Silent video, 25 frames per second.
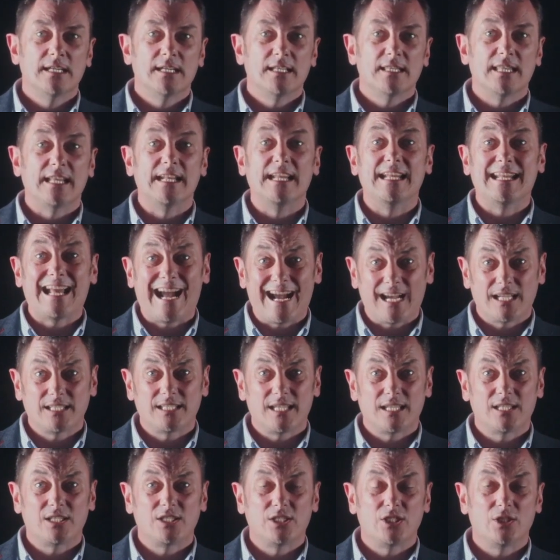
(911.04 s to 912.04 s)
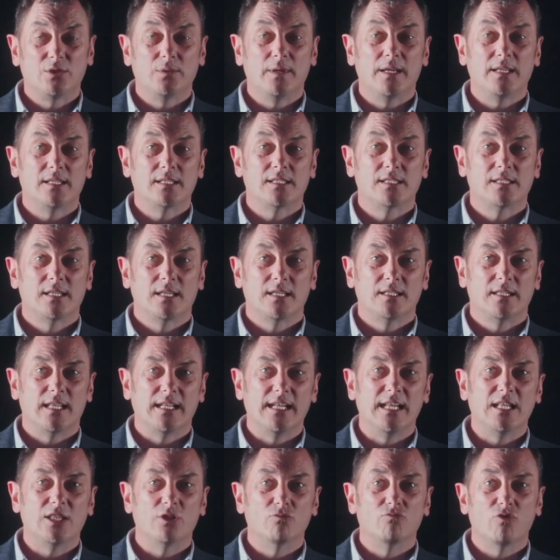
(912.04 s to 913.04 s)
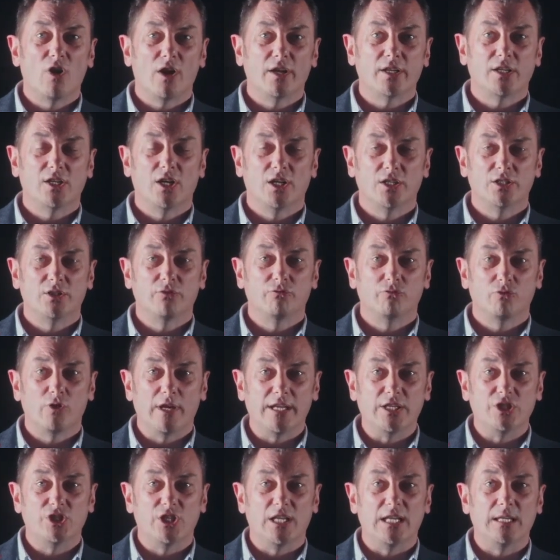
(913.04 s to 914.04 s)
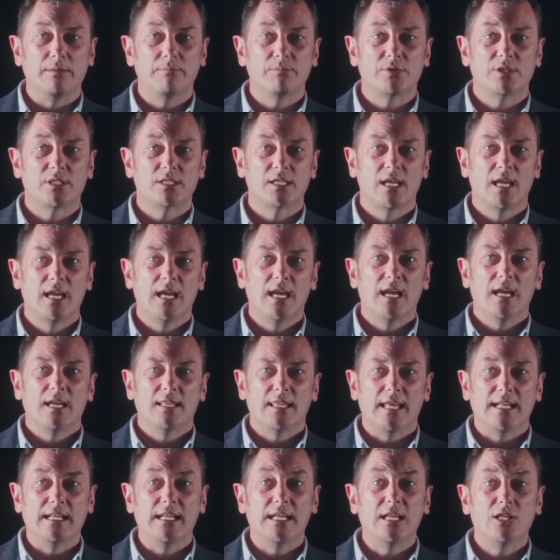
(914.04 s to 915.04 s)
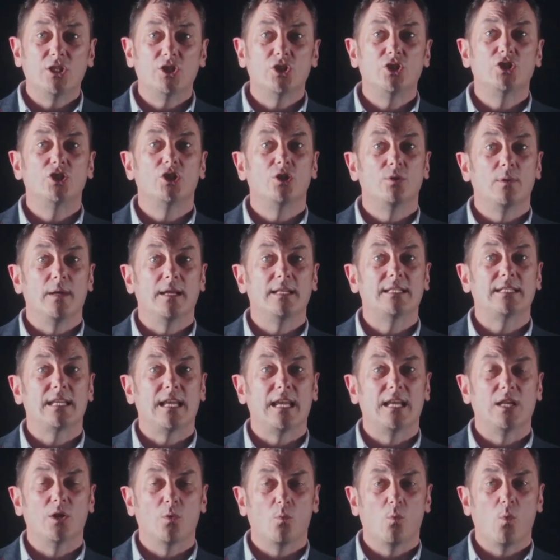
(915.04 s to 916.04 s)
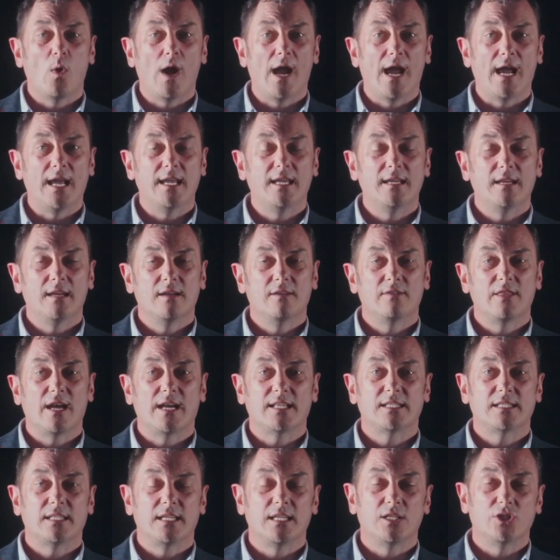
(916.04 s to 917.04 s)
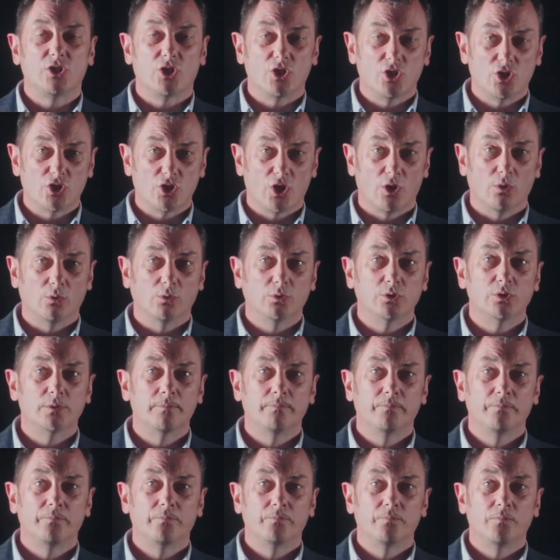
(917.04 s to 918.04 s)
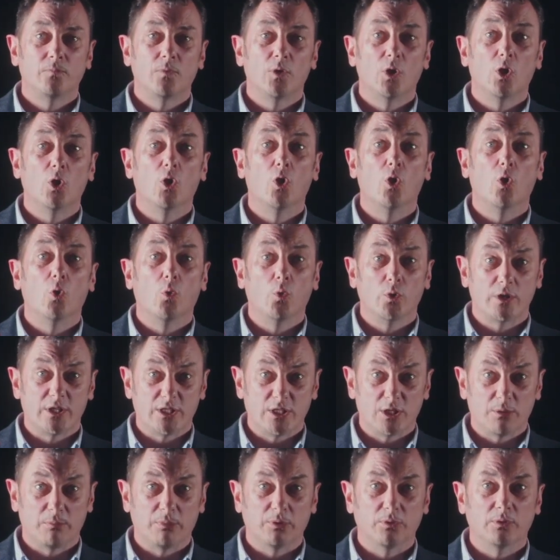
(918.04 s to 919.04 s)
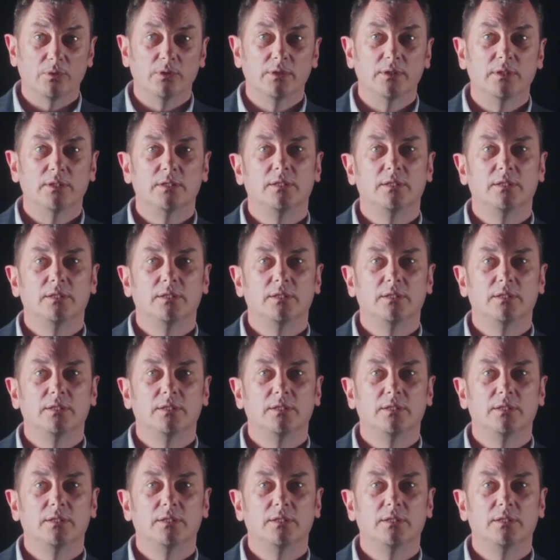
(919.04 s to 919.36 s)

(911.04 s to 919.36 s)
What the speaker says: They need access to it. They need the right kind of regimes. They need to do it in a way that is controlled, auditable,